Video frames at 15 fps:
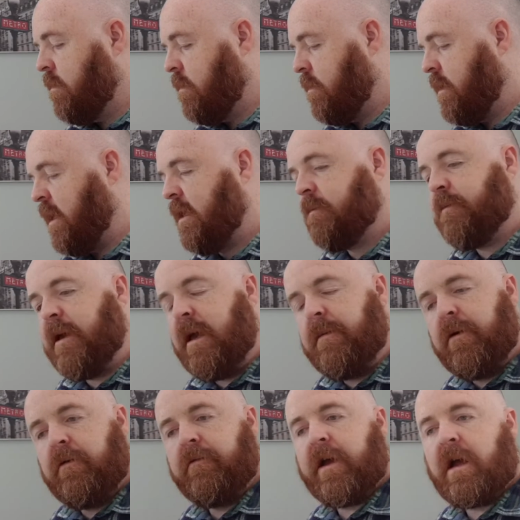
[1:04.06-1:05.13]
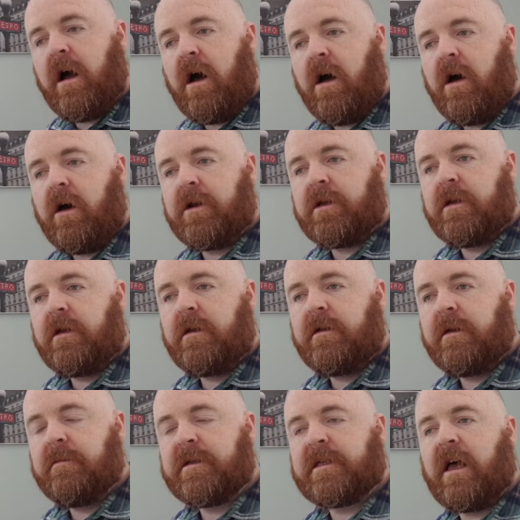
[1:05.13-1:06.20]
These people regard
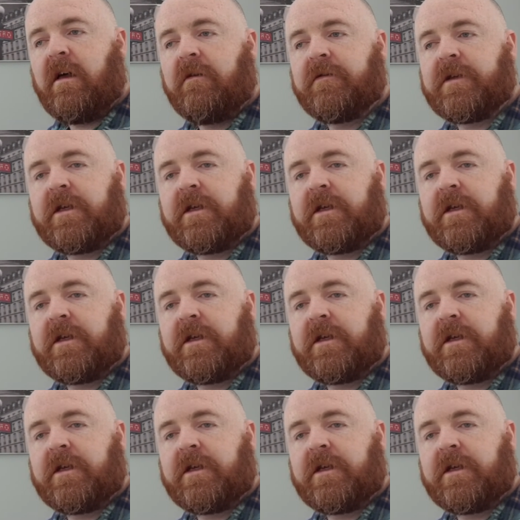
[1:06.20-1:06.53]
themselves